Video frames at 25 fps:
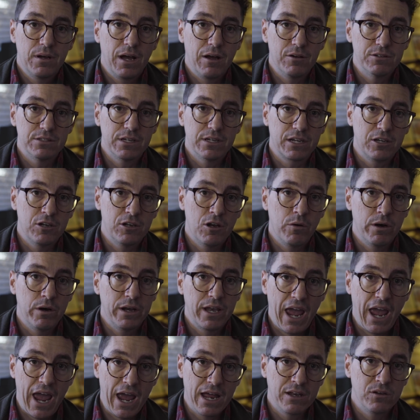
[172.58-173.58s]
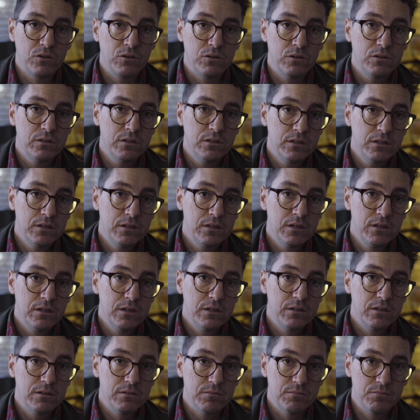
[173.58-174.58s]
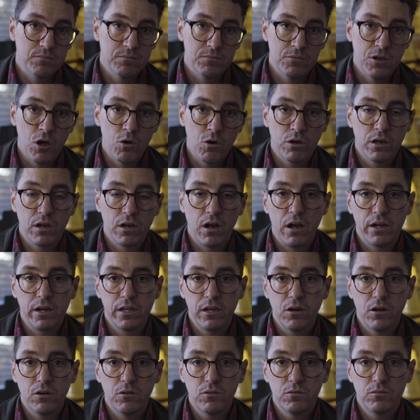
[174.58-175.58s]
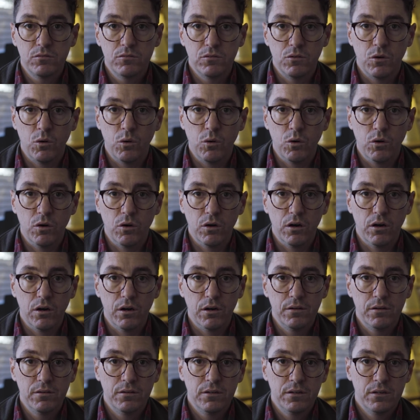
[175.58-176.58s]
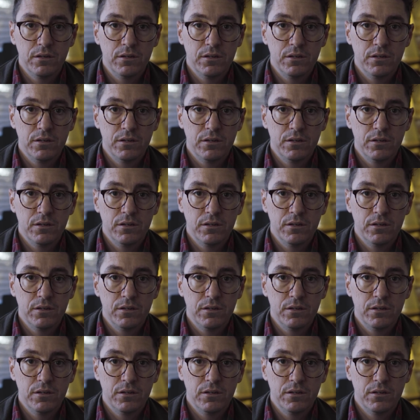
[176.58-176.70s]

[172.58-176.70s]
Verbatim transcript: I was like, you know what, handle, no good audio, or